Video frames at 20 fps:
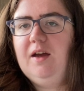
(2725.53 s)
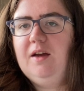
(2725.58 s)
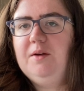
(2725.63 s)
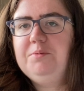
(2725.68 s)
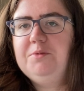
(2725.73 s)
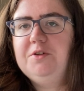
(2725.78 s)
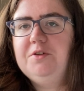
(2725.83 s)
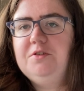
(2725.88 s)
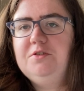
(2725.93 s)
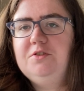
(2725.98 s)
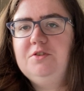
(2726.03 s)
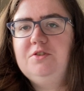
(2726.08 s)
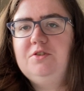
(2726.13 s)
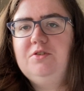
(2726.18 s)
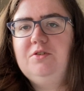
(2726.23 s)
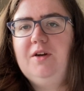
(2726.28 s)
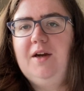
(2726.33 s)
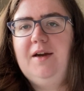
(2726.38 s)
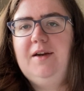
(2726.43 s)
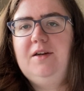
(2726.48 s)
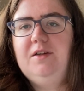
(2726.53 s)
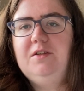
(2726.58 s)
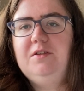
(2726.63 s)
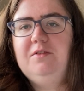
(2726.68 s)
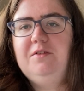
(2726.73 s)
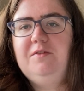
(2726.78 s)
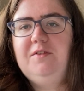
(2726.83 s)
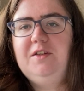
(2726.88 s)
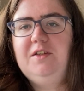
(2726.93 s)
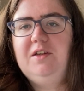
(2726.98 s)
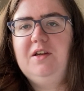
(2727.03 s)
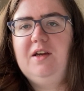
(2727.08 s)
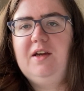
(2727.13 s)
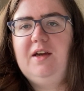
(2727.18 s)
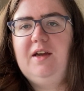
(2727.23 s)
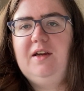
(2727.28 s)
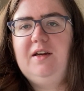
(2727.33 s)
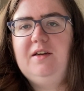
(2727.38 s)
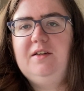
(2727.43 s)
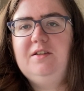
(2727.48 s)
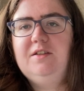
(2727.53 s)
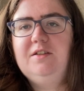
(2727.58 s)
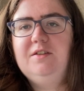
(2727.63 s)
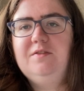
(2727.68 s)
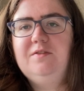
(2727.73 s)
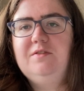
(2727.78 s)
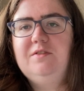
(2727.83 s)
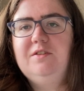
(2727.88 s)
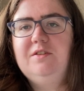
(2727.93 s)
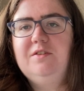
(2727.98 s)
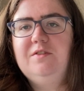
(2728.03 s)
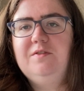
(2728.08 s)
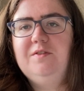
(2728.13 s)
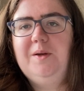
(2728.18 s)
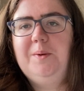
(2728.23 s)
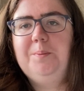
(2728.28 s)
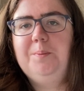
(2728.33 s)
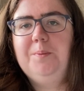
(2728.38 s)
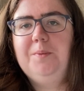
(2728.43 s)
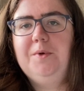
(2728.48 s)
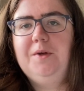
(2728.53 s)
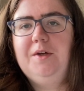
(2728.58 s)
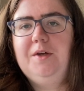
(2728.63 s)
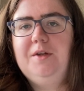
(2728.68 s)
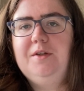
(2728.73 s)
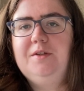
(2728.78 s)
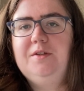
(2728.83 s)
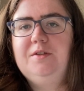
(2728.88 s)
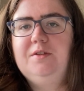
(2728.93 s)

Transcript: am going to try and do a video end of November.